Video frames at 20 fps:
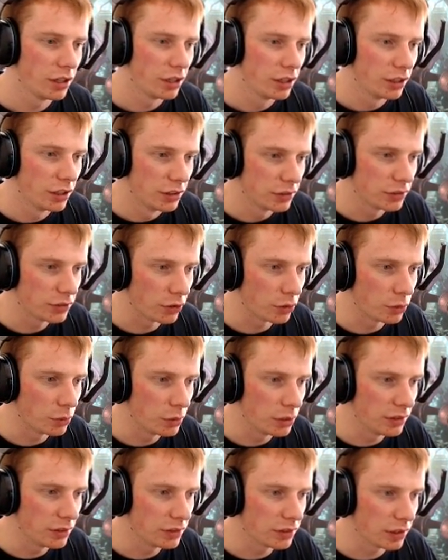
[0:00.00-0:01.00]
So
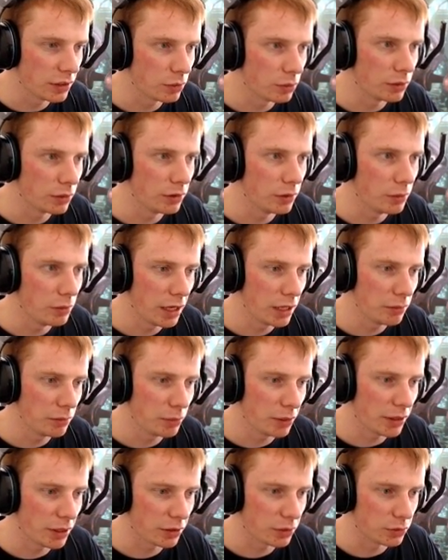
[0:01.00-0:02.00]
we can say when the main
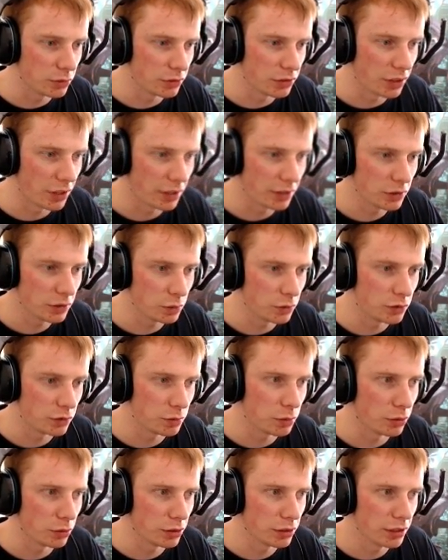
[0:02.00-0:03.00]
particle dies, we
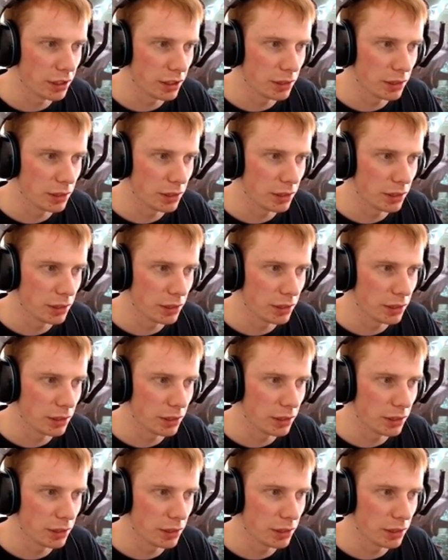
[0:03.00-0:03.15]
spawn another